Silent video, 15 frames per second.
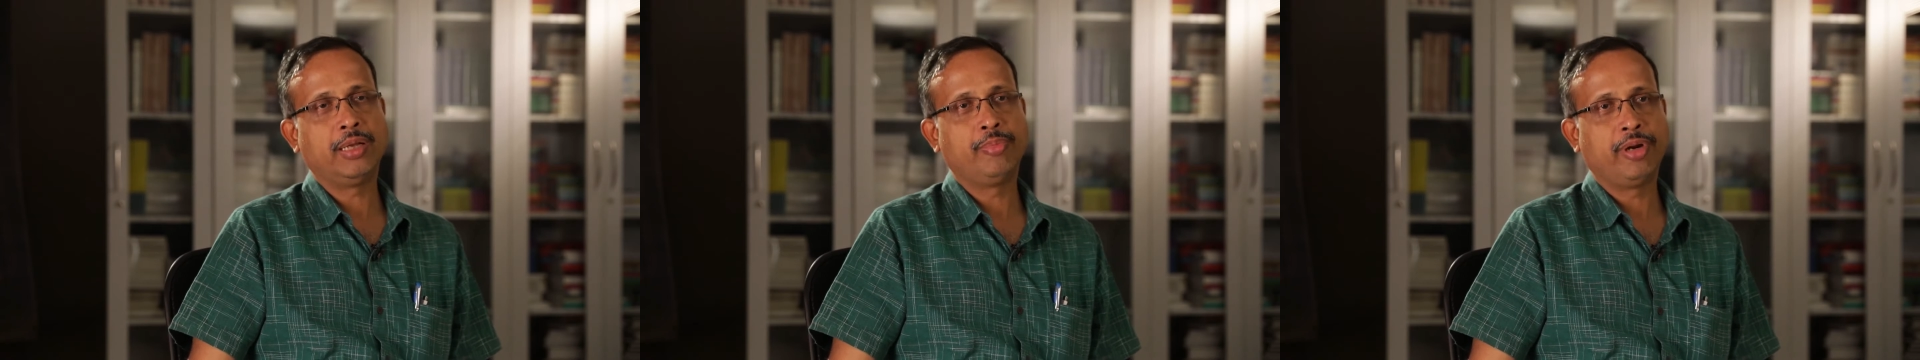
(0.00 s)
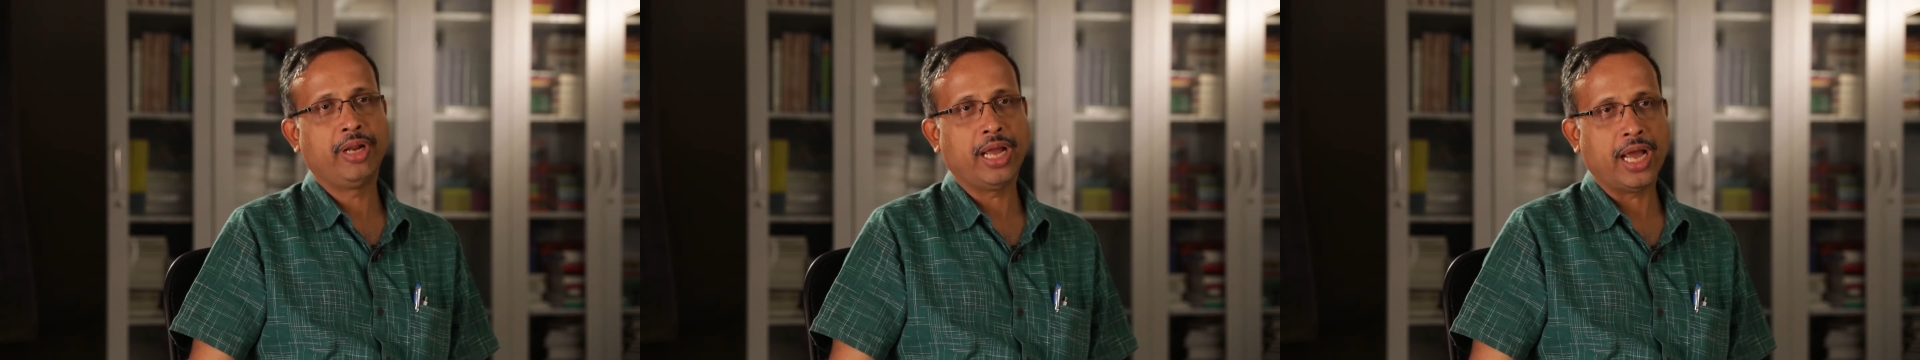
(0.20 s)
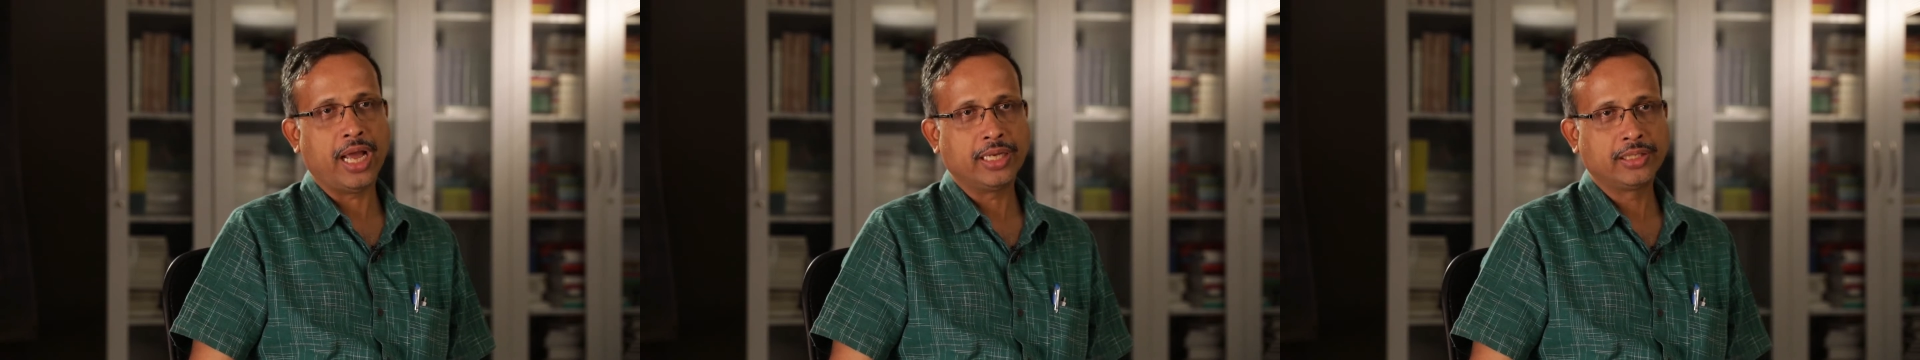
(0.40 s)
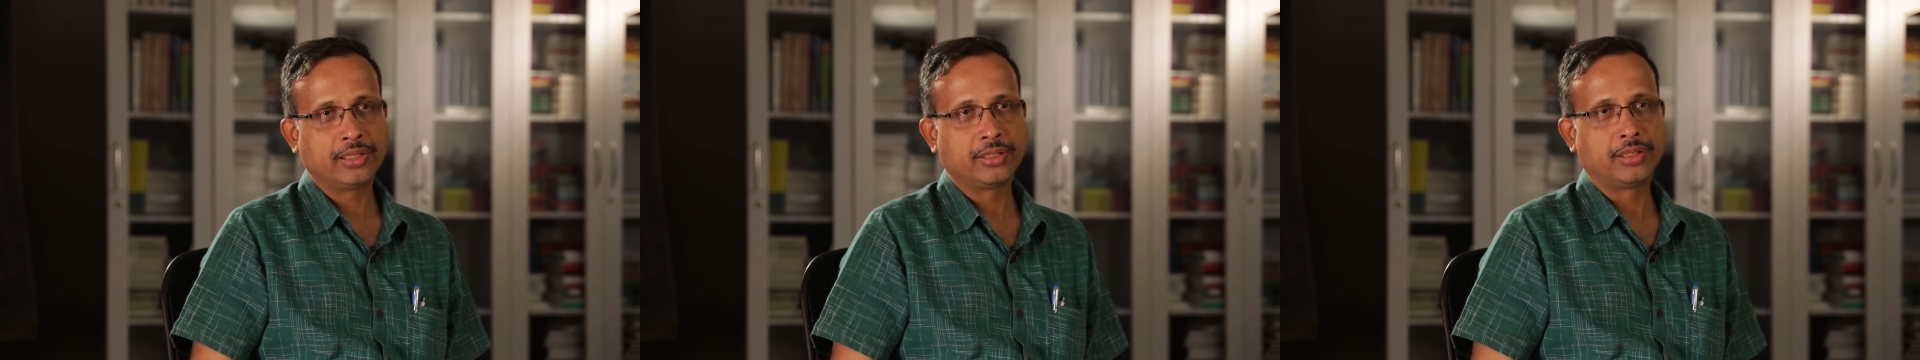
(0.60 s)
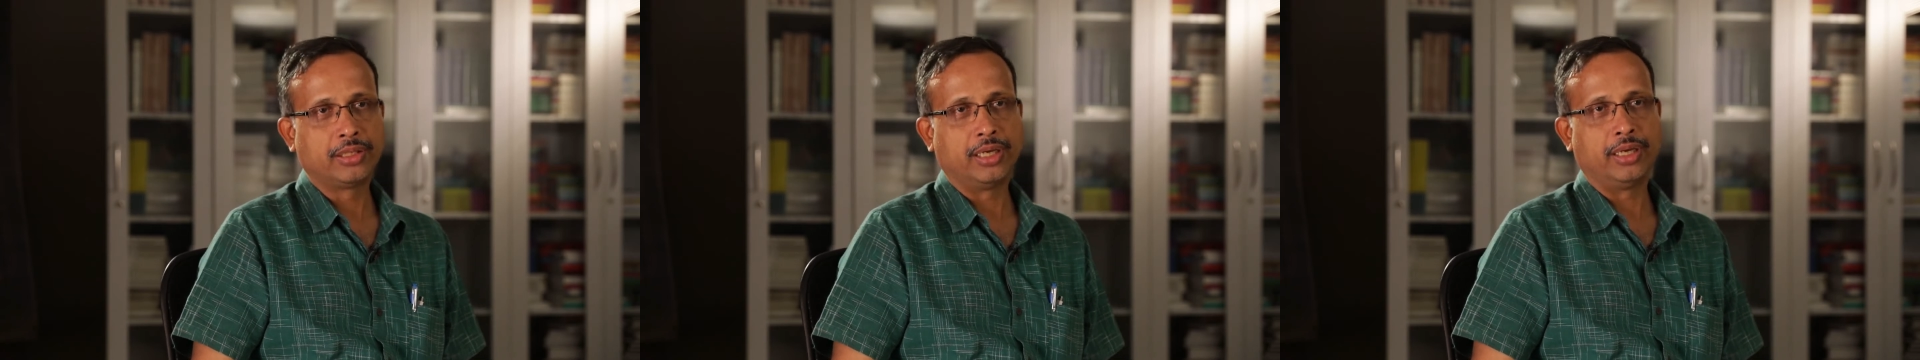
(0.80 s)
library as
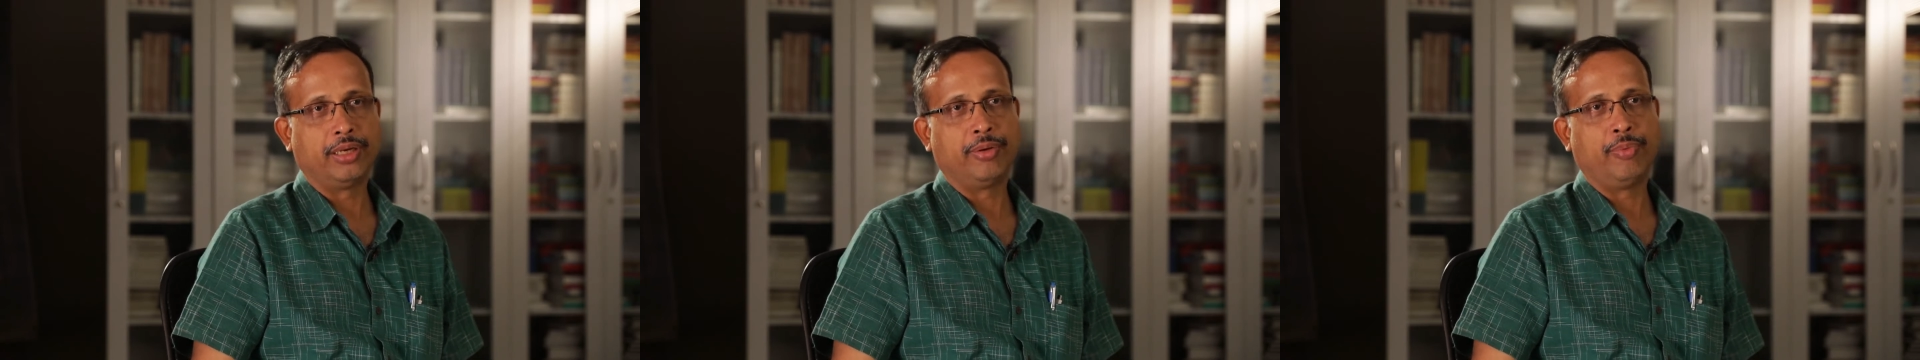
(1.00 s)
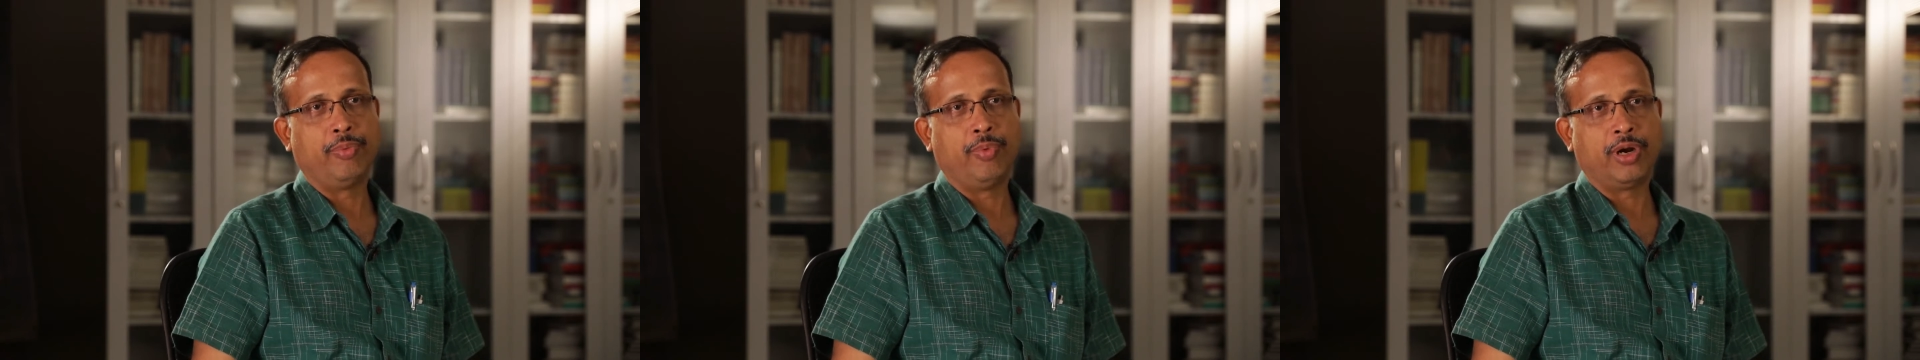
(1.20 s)
uh,